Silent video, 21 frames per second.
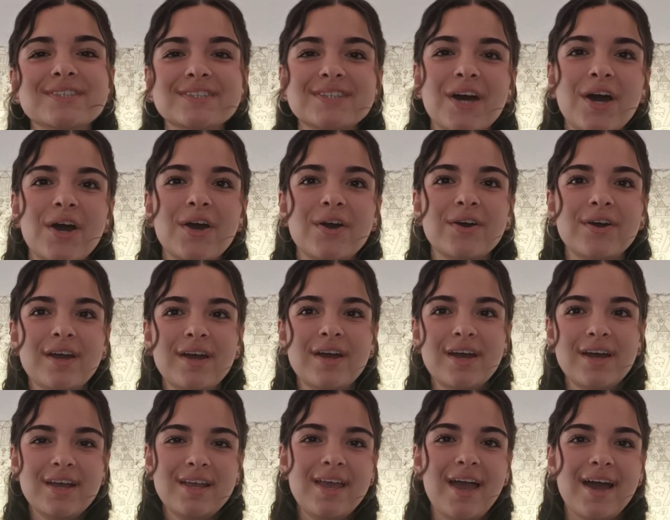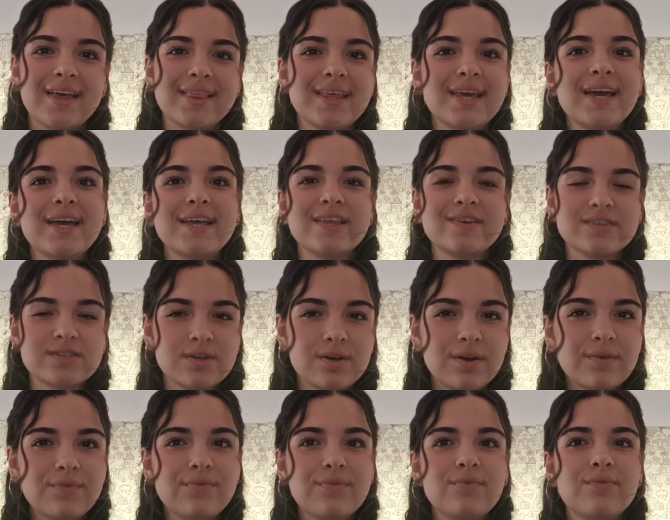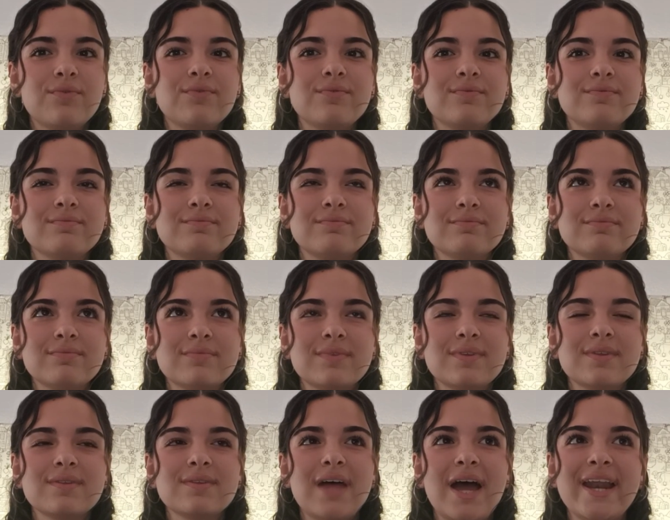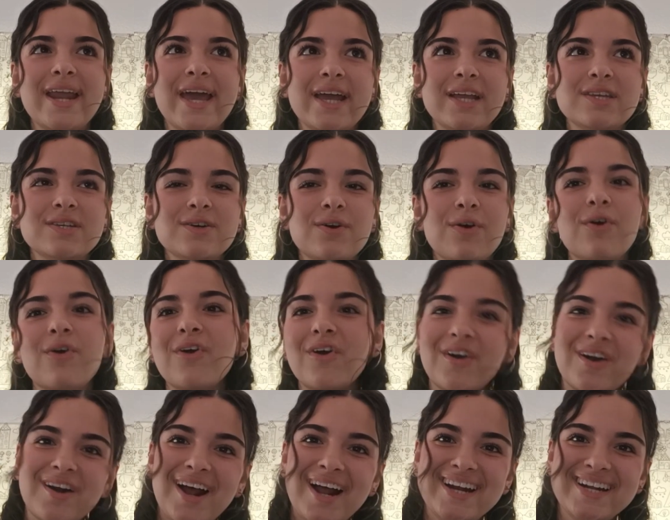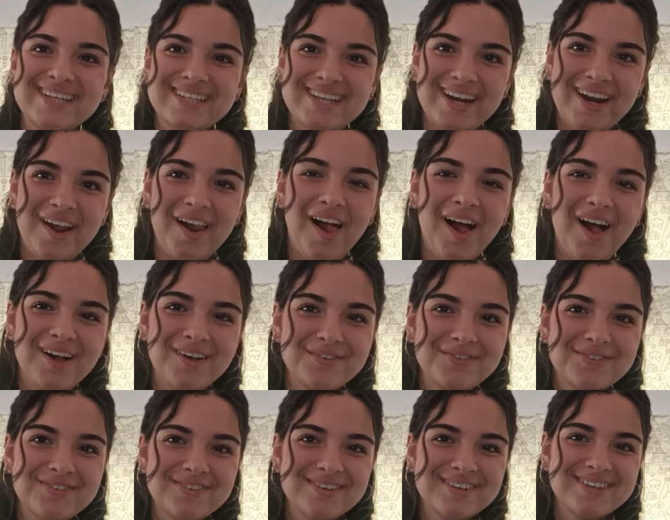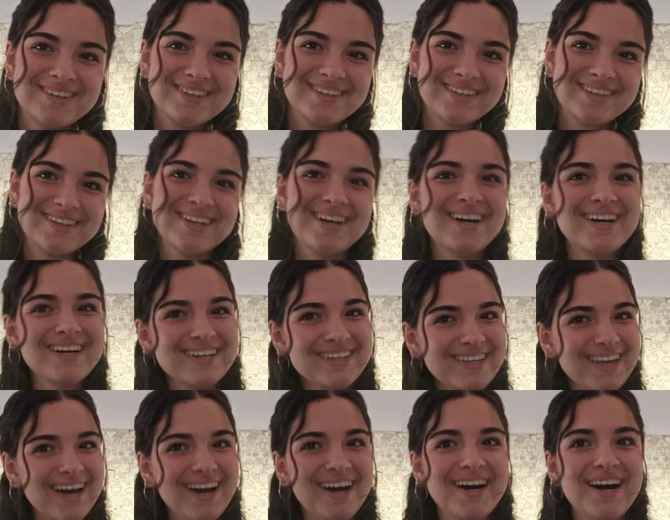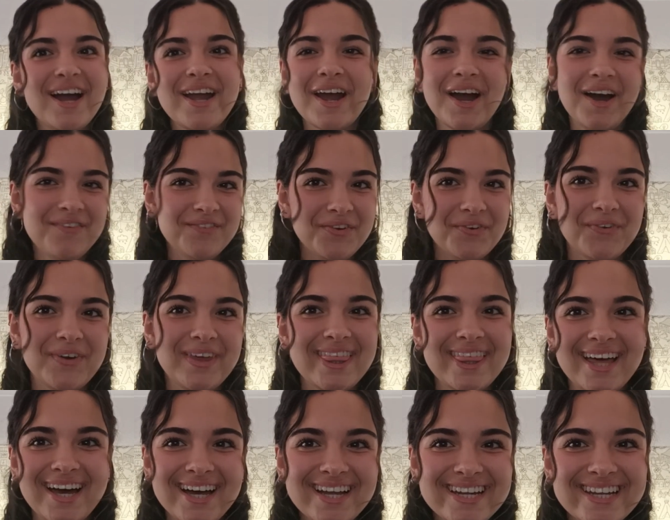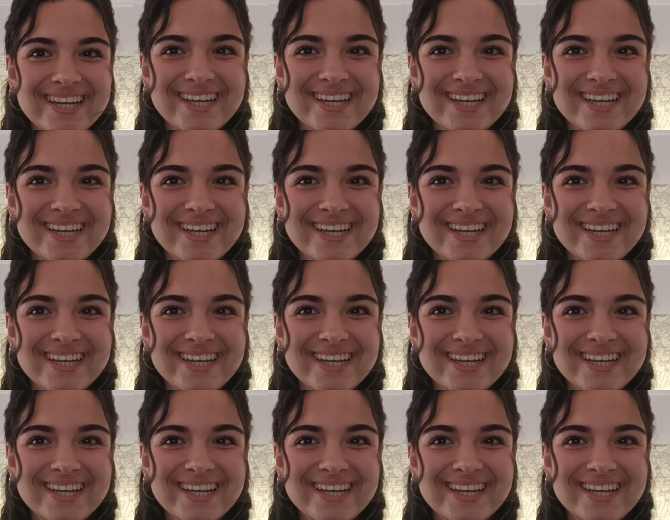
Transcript: So yeah, I think I deserve an 8 or an 8.5. Yeah, I'm happy with that.